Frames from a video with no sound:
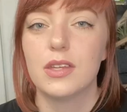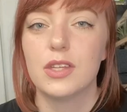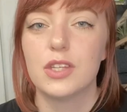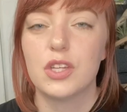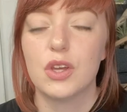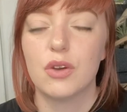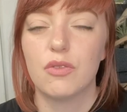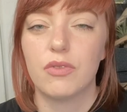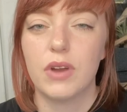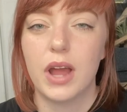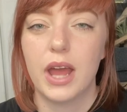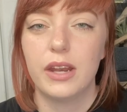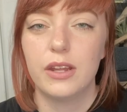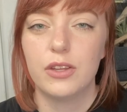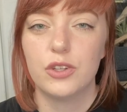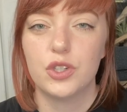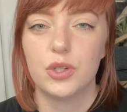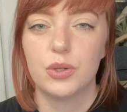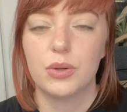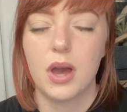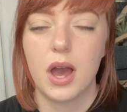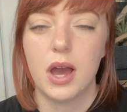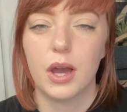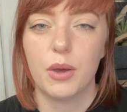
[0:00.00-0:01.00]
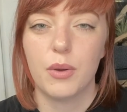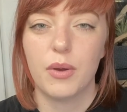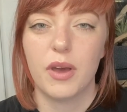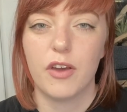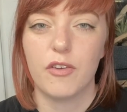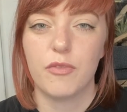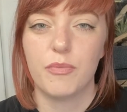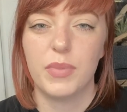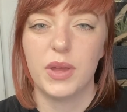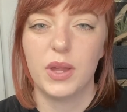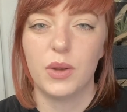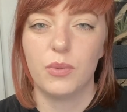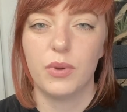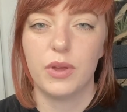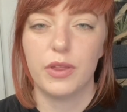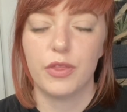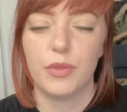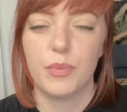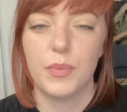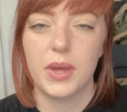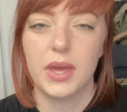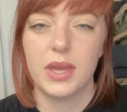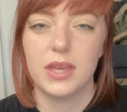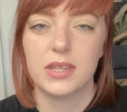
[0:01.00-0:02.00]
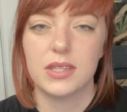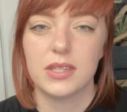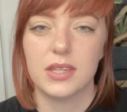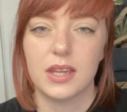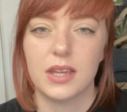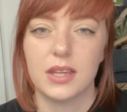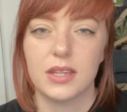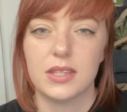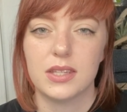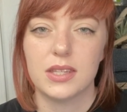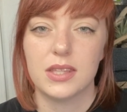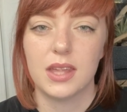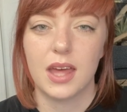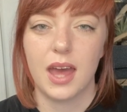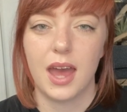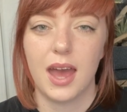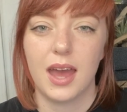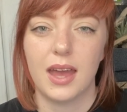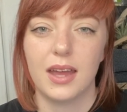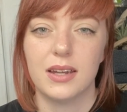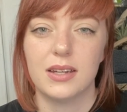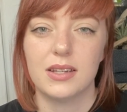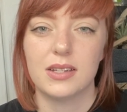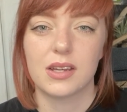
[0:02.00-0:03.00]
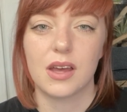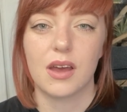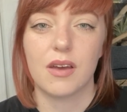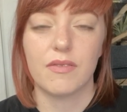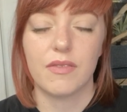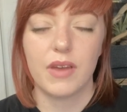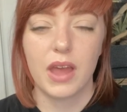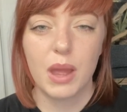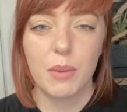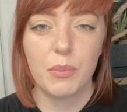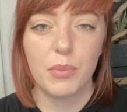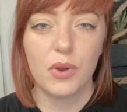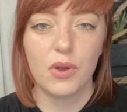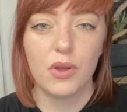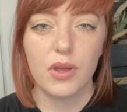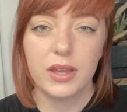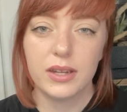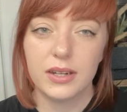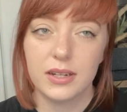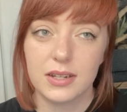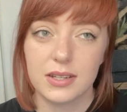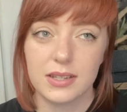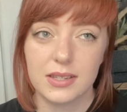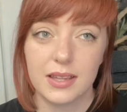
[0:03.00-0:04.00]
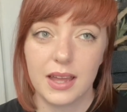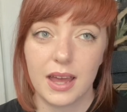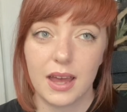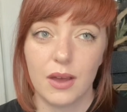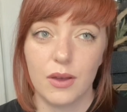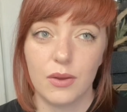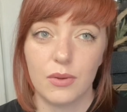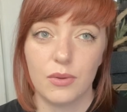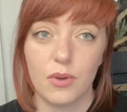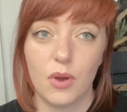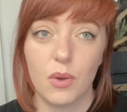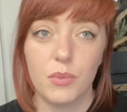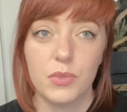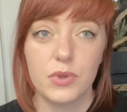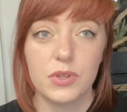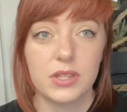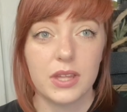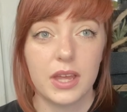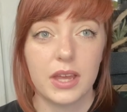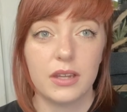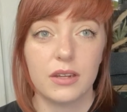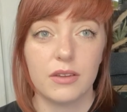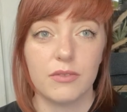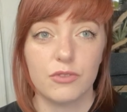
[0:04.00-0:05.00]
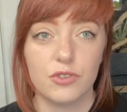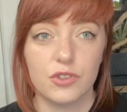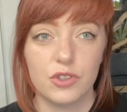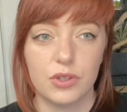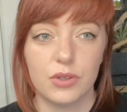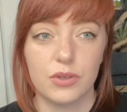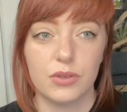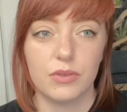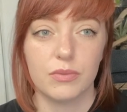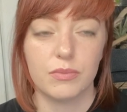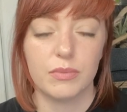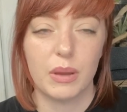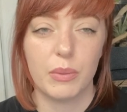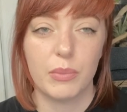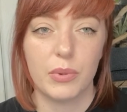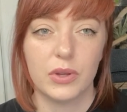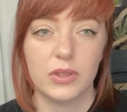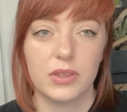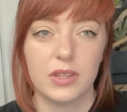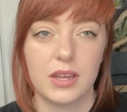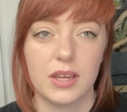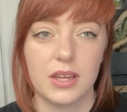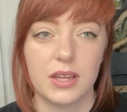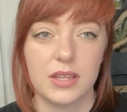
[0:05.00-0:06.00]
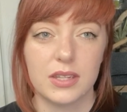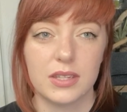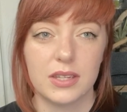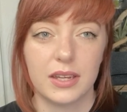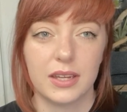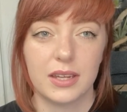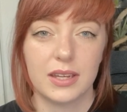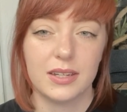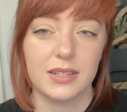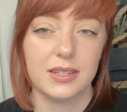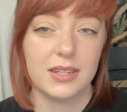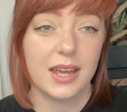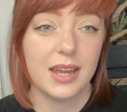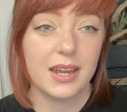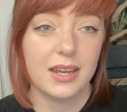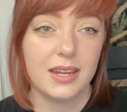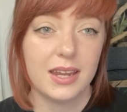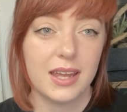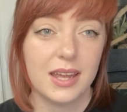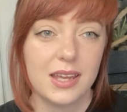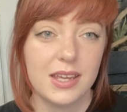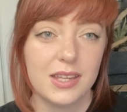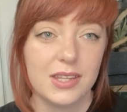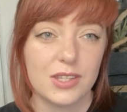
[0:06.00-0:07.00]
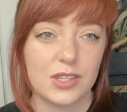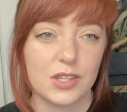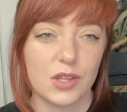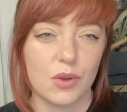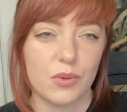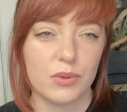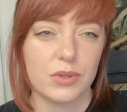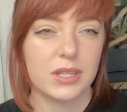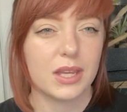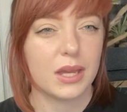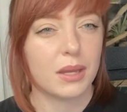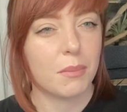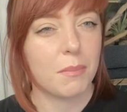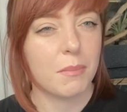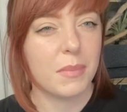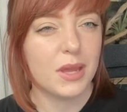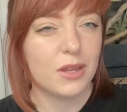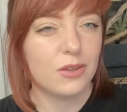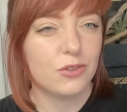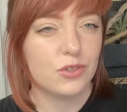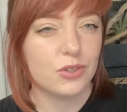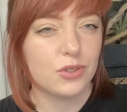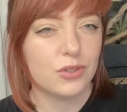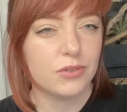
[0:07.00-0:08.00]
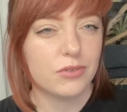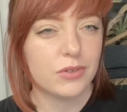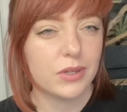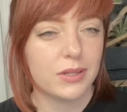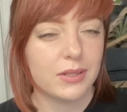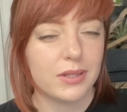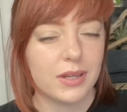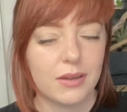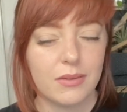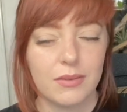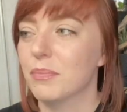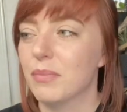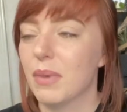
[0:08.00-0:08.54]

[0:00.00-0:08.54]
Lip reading: So Wren and Shukaku have been with me since the end of April, and it is now almost the end of June. My birthday is like in 10 days, so it's like mid-June right now.